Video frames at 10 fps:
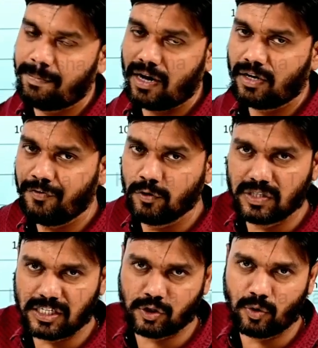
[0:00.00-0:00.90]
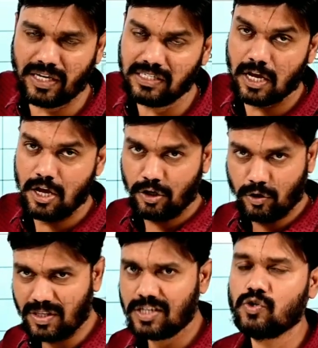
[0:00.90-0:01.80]
are part of user stories.
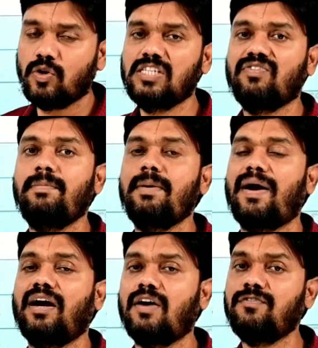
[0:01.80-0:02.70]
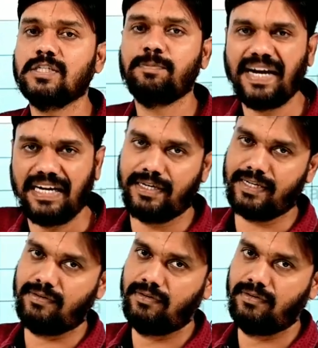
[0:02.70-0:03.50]
User stories will be part of sprint.